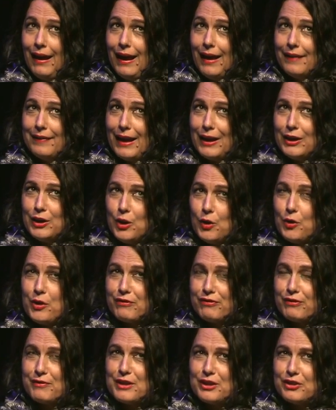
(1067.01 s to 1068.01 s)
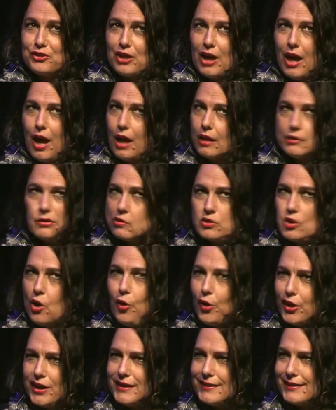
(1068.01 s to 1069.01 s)
And that look from the child who's
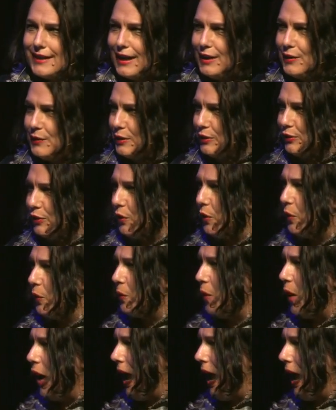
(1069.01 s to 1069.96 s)
not going to tell you at all what